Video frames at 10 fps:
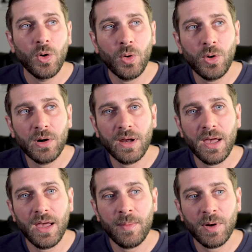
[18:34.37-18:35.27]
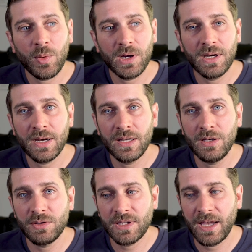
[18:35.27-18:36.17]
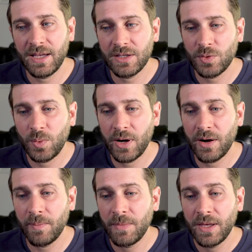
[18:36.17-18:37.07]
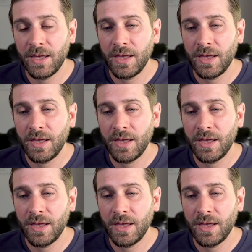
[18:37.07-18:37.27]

Or am I working on a use case where